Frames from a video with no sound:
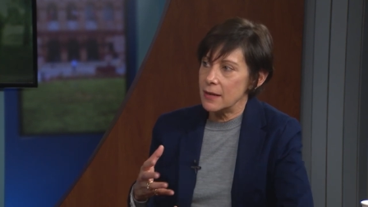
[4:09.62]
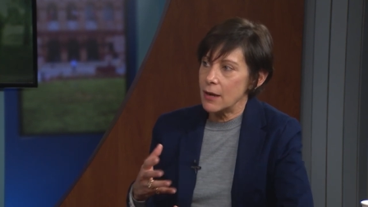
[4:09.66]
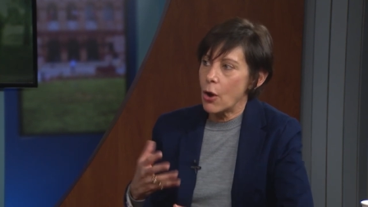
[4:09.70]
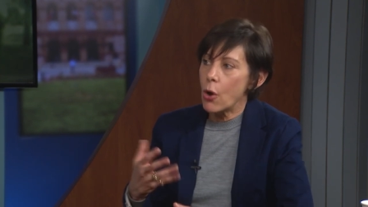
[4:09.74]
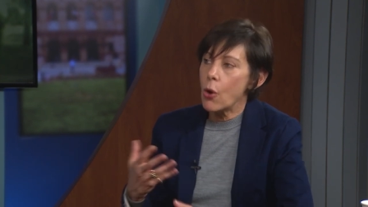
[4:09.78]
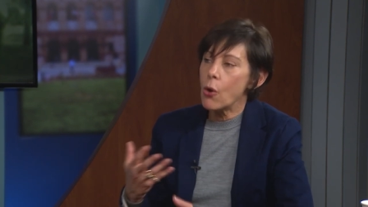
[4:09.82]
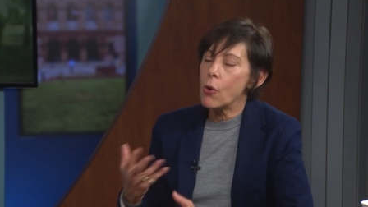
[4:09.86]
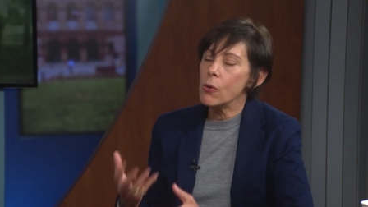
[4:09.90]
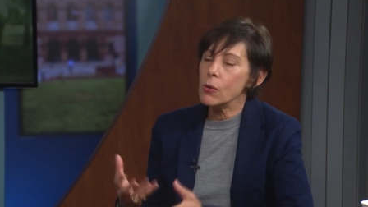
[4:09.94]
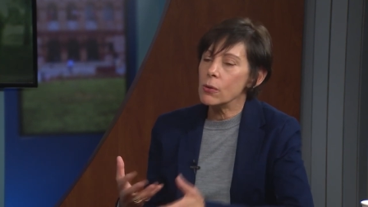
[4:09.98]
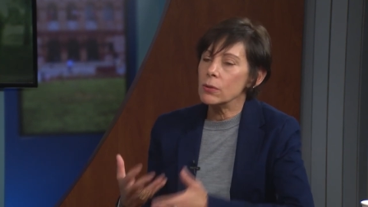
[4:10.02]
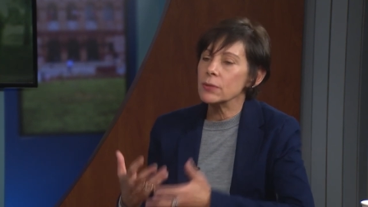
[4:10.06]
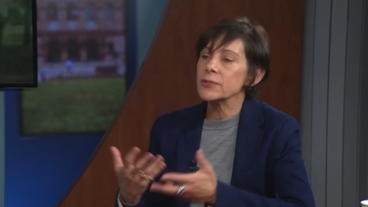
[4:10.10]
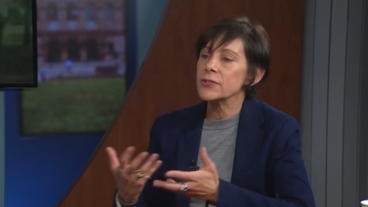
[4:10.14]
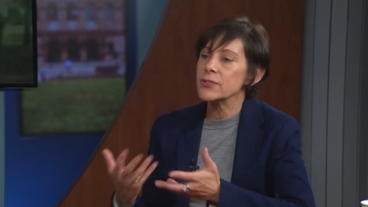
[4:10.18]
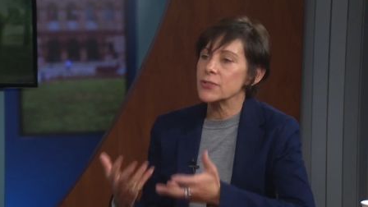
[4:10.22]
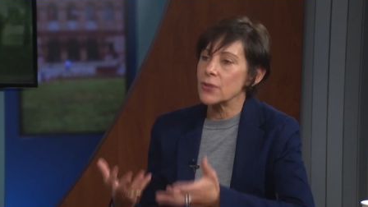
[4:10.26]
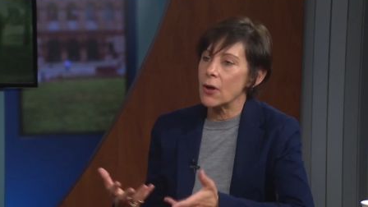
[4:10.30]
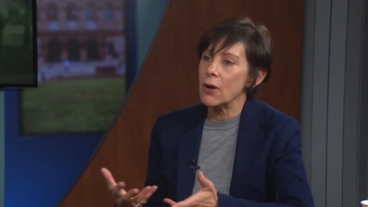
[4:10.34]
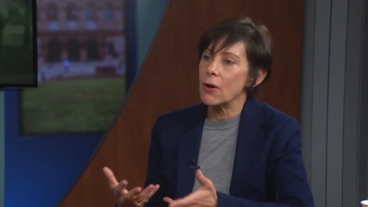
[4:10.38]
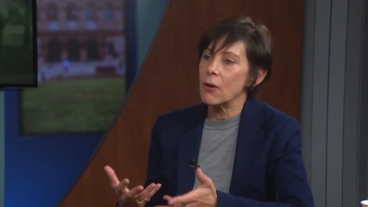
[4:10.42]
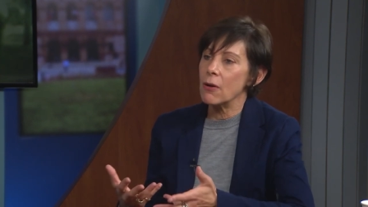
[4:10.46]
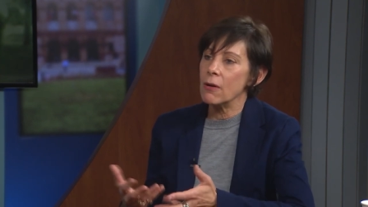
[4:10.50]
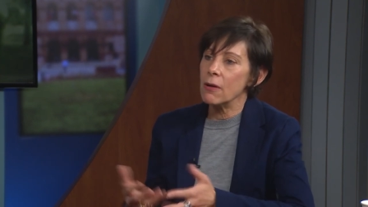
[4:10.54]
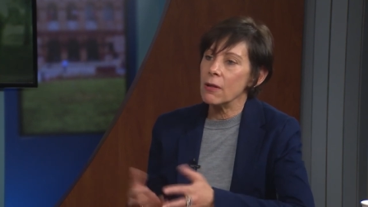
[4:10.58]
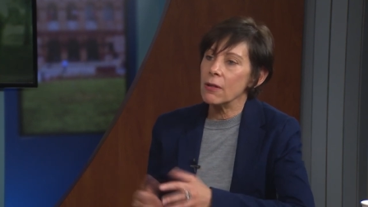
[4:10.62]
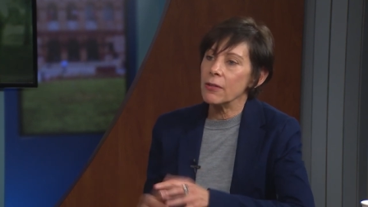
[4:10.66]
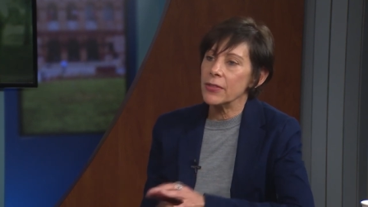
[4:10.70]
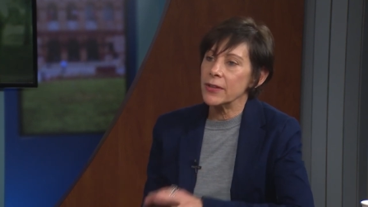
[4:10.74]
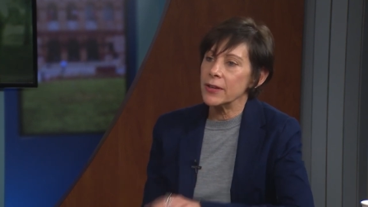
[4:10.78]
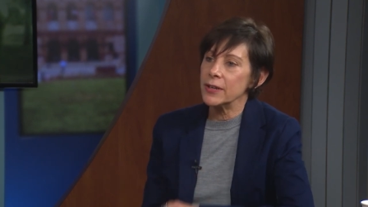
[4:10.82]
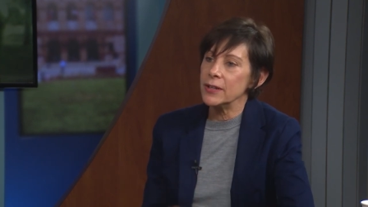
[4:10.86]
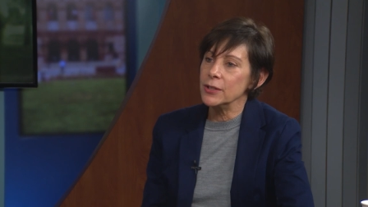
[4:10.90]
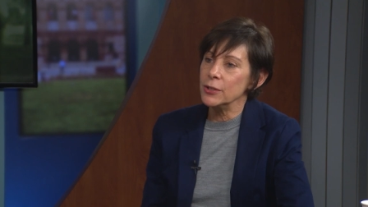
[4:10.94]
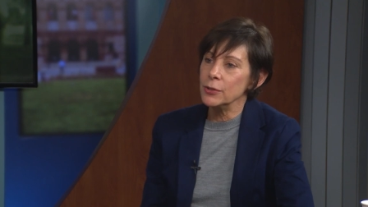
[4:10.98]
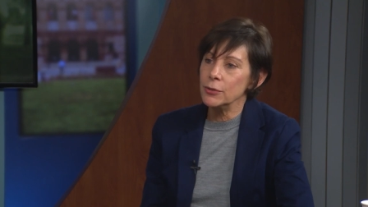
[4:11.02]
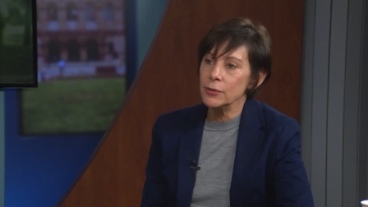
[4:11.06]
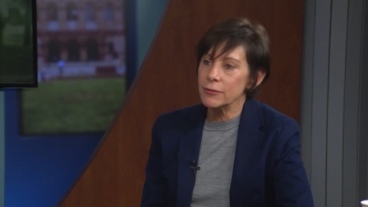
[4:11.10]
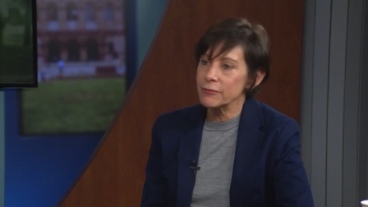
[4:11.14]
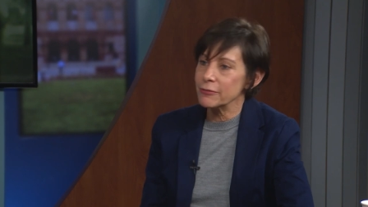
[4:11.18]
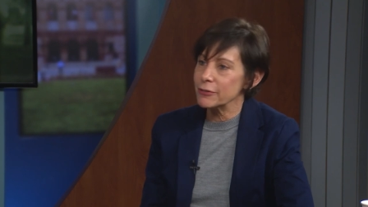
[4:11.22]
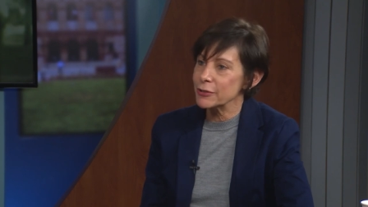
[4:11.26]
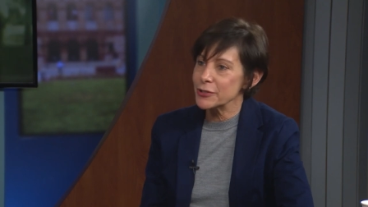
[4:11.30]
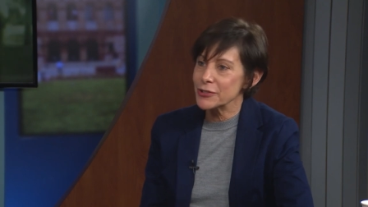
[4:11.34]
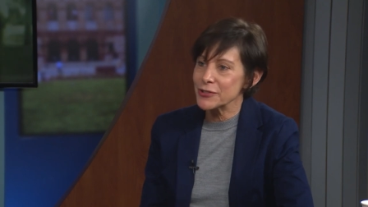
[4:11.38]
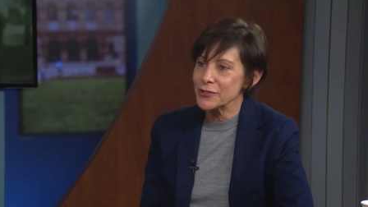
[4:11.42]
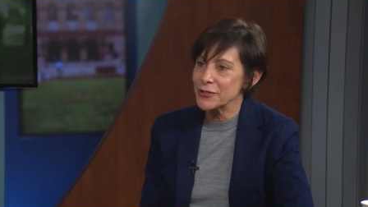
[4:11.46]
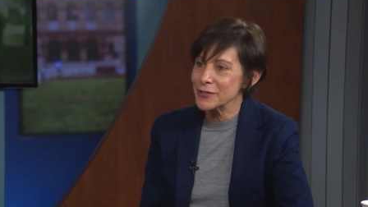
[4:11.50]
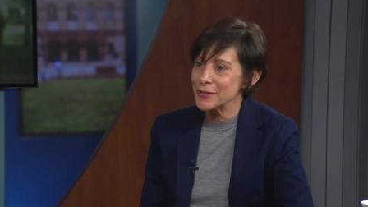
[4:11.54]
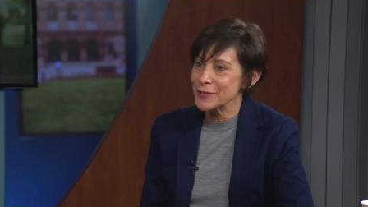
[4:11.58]
holds all the
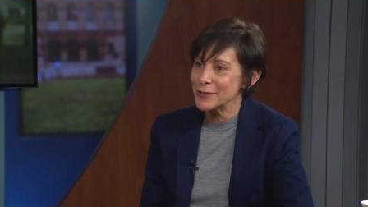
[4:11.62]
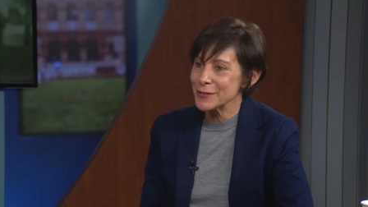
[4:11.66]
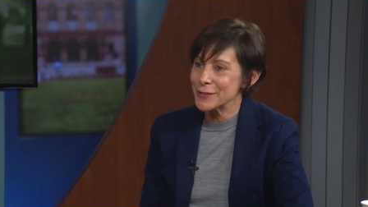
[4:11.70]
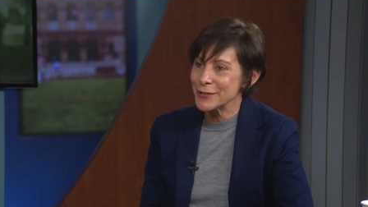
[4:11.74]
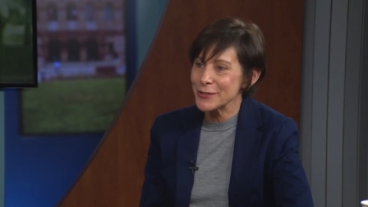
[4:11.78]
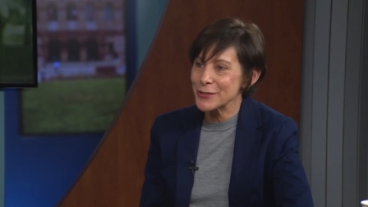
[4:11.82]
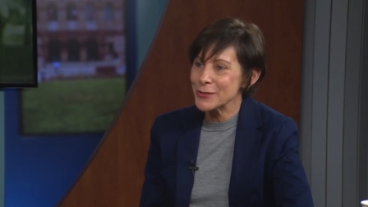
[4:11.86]
universal